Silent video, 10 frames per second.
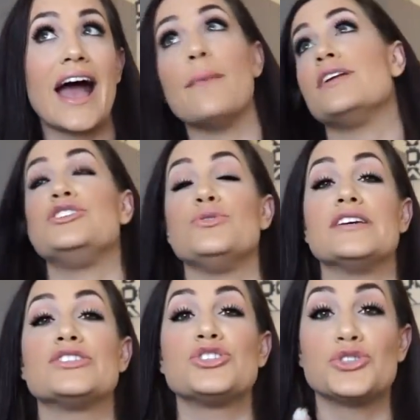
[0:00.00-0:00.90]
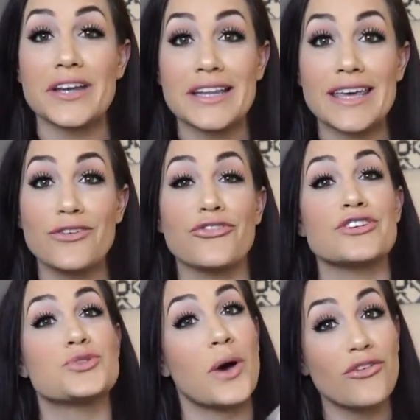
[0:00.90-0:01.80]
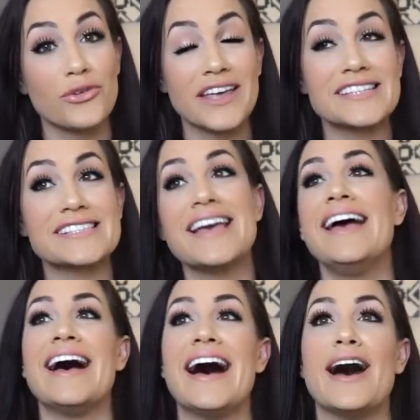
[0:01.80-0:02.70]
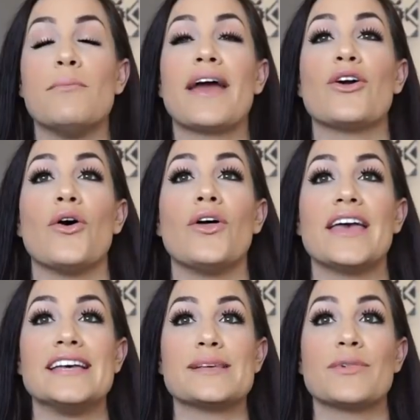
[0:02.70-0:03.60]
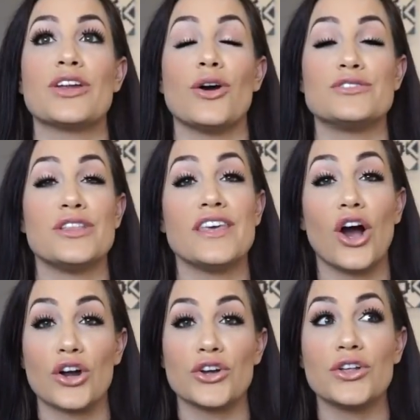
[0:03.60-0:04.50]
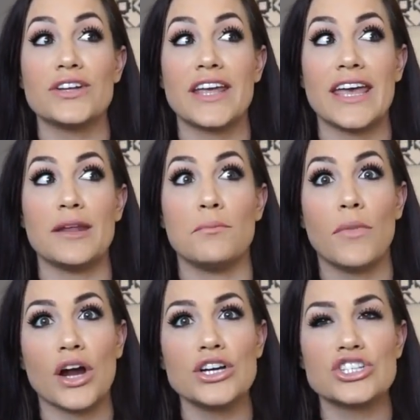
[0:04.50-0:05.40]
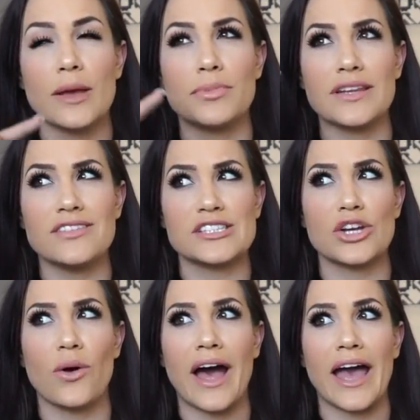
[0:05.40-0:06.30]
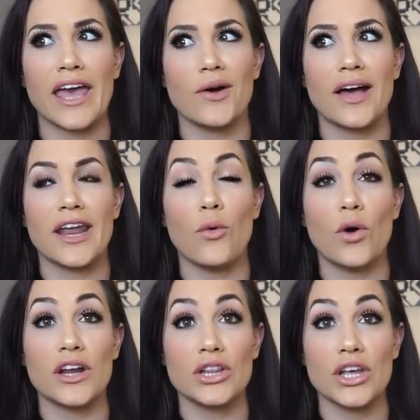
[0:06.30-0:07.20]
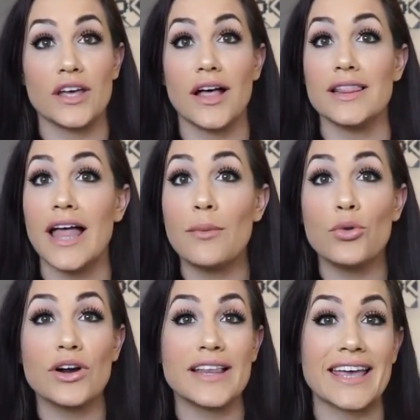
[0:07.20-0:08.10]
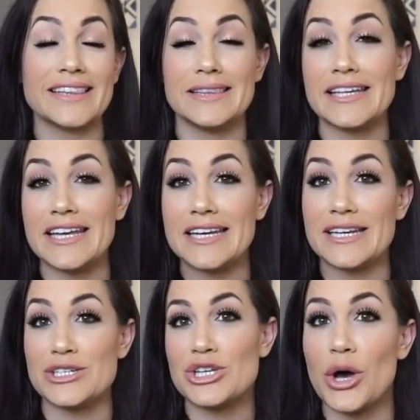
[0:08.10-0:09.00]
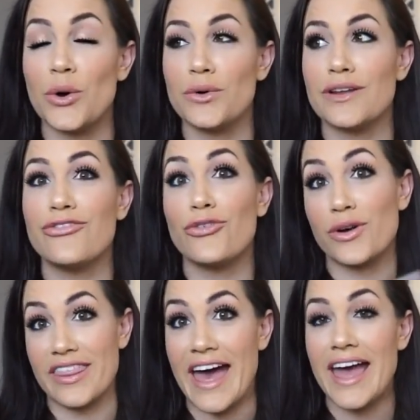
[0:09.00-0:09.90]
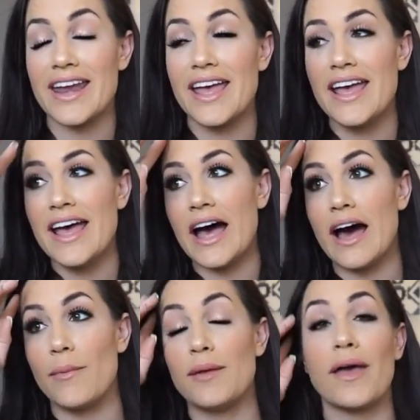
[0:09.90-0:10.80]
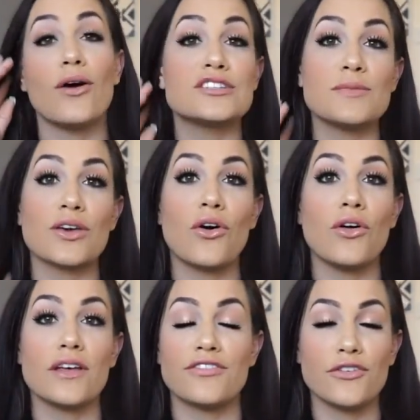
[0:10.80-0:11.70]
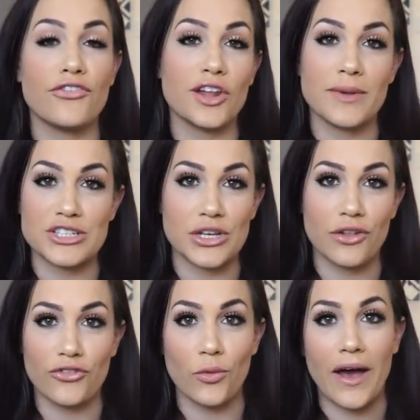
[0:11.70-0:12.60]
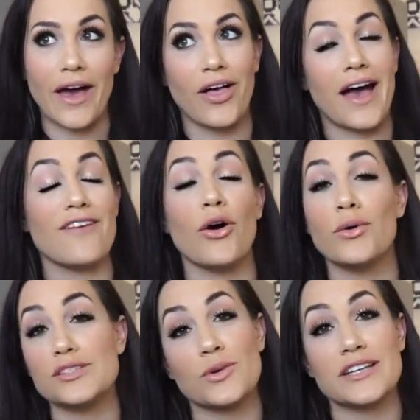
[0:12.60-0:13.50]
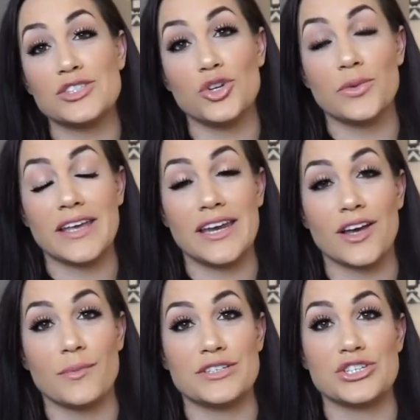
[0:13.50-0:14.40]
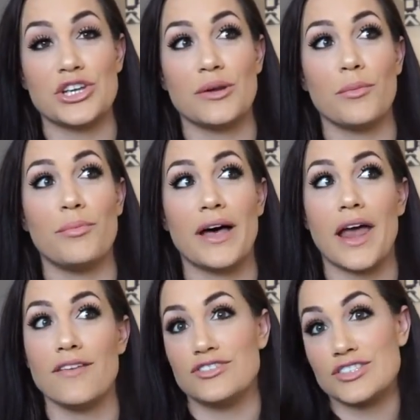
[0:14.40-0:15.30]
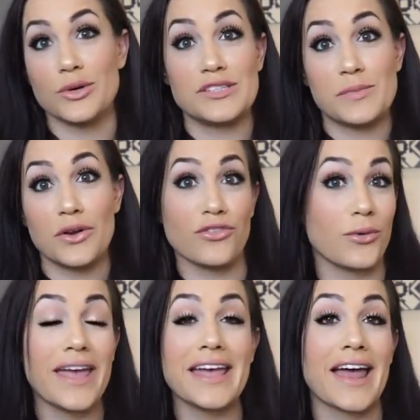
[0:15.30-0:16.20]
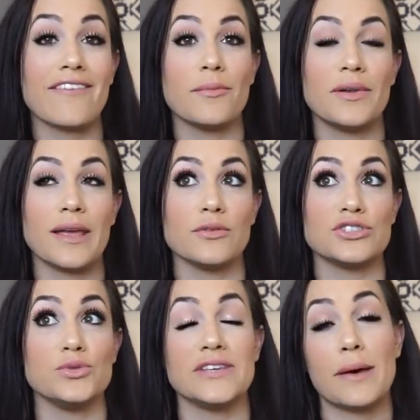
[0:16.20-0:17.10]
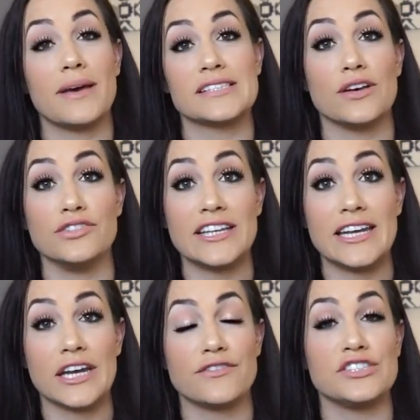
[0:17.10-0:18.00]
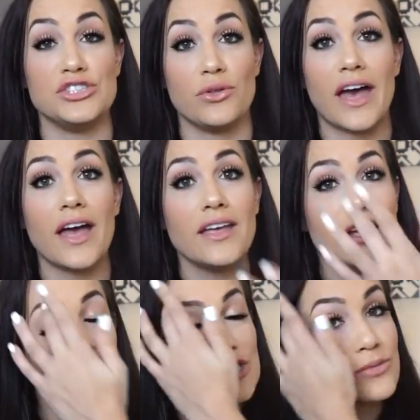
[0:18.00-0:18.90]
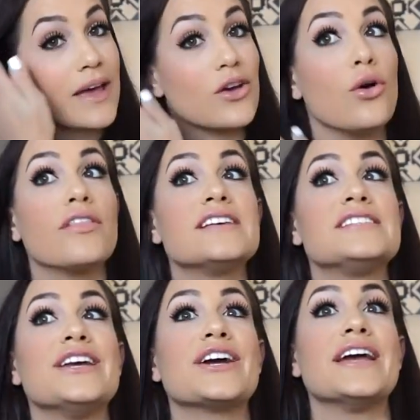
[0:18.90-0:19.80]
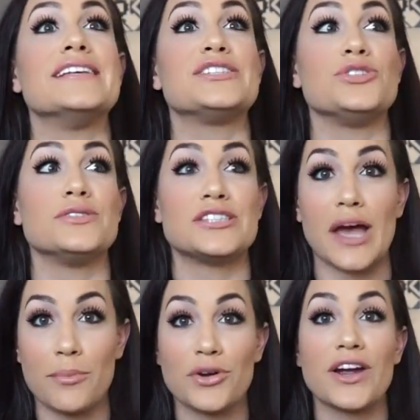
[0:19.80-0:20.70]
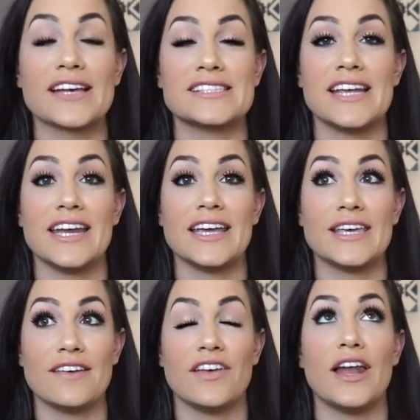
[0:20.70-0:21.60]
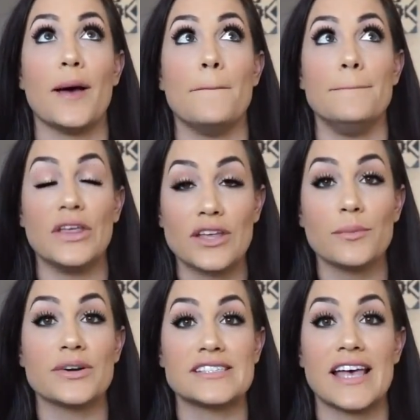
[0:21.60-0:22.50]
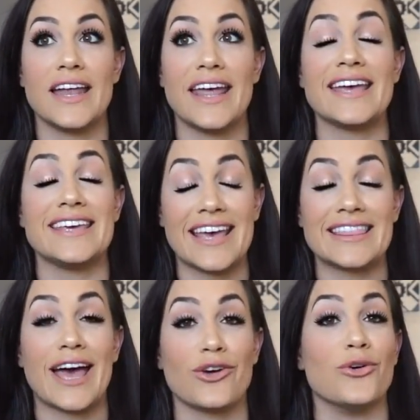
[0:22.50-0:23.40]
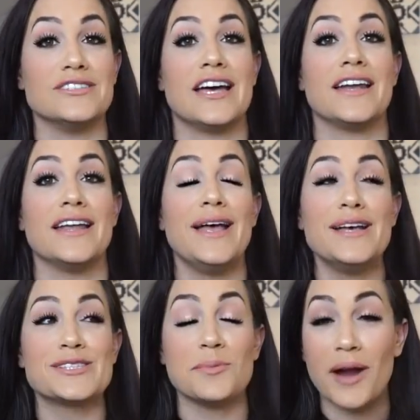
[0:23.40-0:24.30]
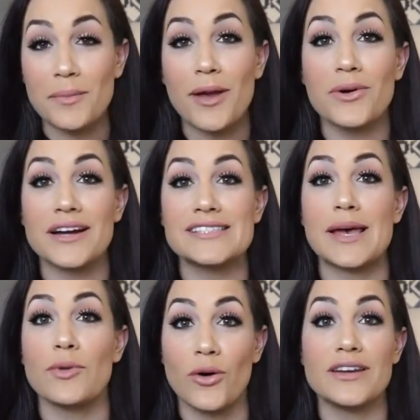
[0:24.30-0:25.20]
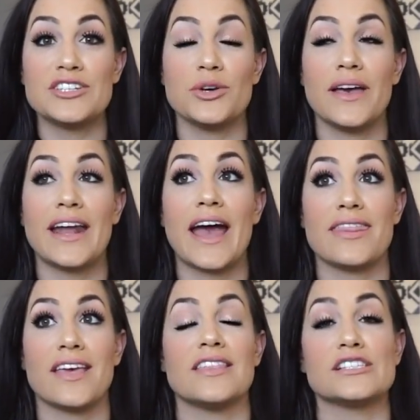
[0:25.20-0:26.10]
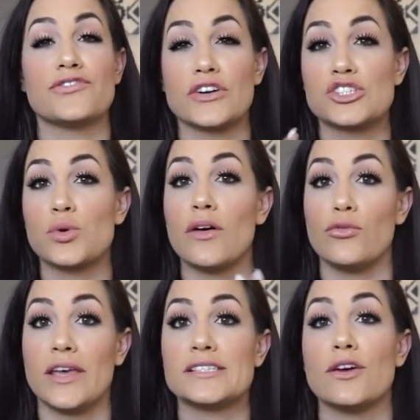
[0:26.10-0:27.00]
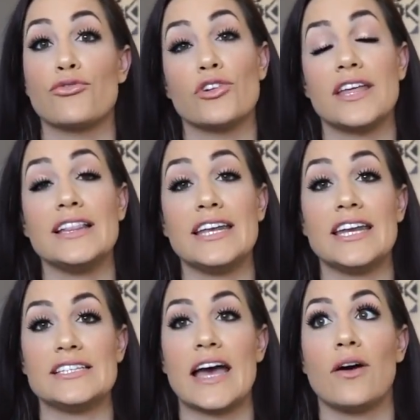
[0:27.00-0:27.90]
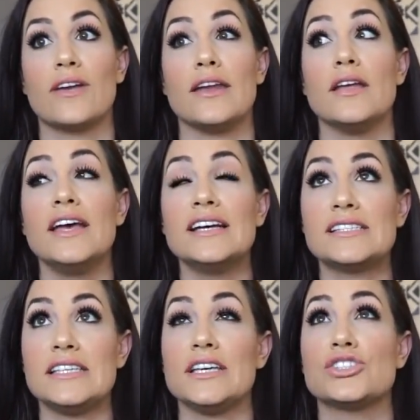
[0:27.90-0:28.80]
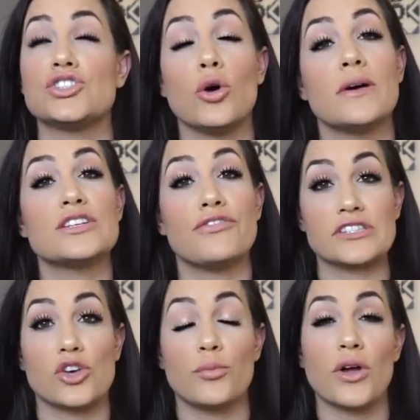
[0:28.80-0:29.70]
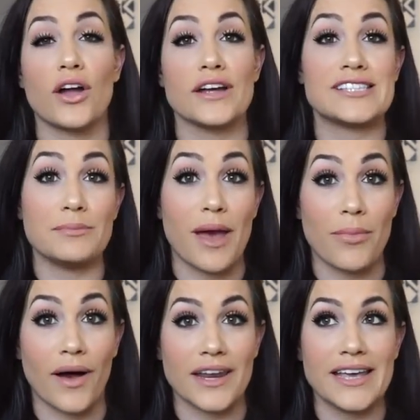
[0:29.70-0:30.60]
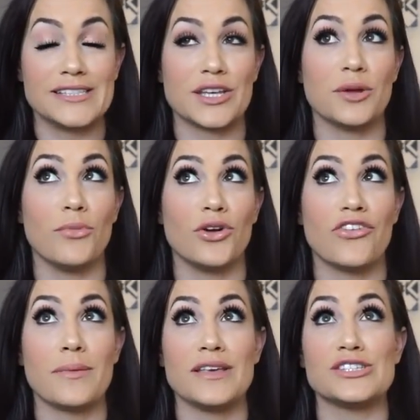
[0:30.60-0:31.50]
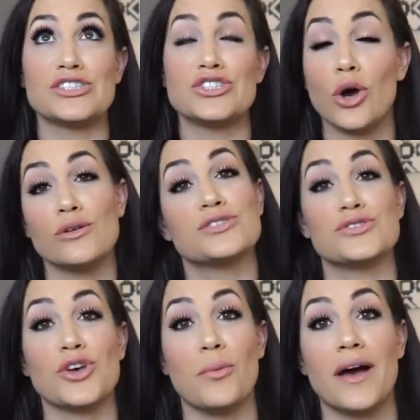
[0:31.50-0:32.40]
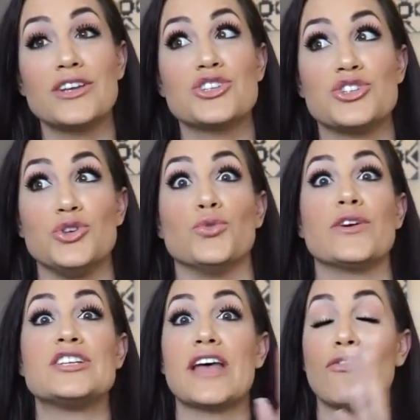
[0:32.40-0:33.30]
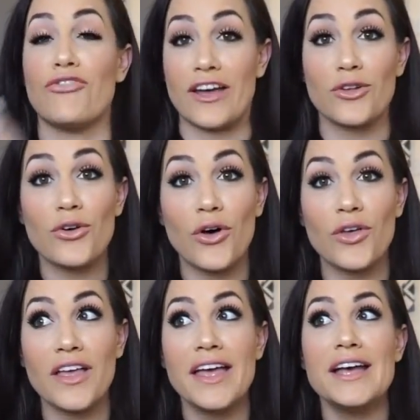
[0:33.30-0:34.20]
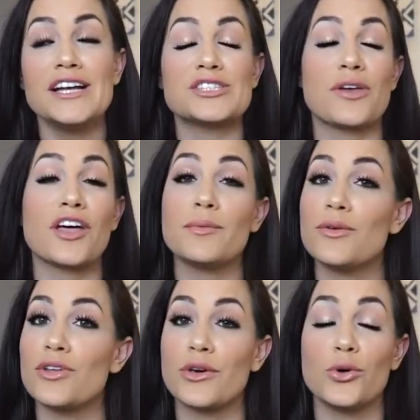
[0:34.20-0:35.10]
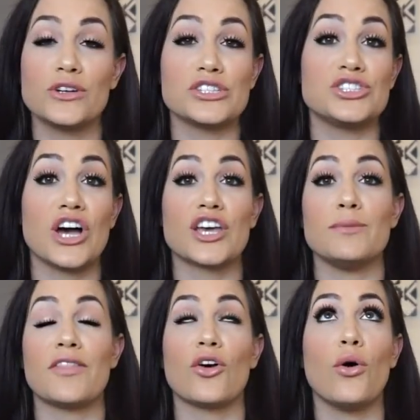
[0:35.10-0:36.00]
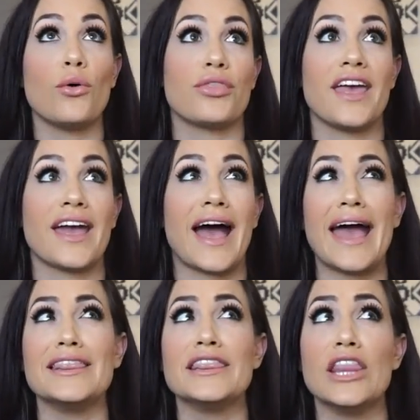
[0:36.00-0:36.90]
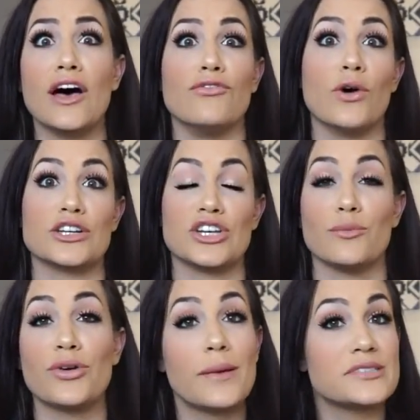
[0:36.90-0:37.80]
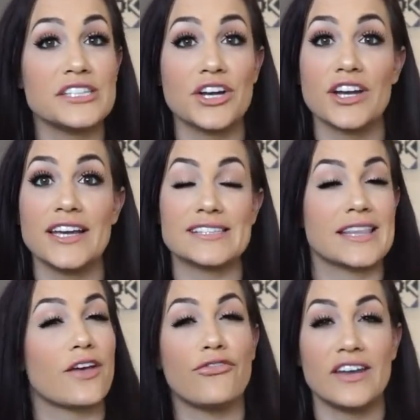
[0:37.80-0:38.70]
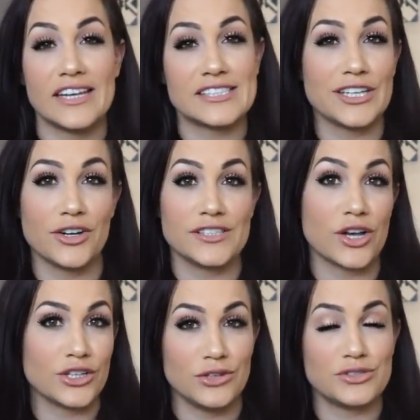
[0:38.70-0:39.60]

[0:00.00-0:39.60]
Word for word: I'm gonna do this strictly for 12 weeks. Uh, my goal is I'm gonna go to the Arnold in March, I believe it's in Ohio, and I wanna look a lot more like lean and toned for that. Um, and my ultimate goal, if you've followed my channel for a while, I've always wanted to do a bikini competition, but I've just always been overweight and haven't been able to get myself lean enough to do that. So my goal this year is to stop procrastinating, give it a million percent, and get that goal done. So mark my words, I'm going to do it. I think this first 12 weeks of really leaning down and seeing so much physical progress in my body is gonna motivate me so, so, so much to reach that final goal. So I thought it'd be really cool to just document the whole thing. I love watching prep series and like fitness series on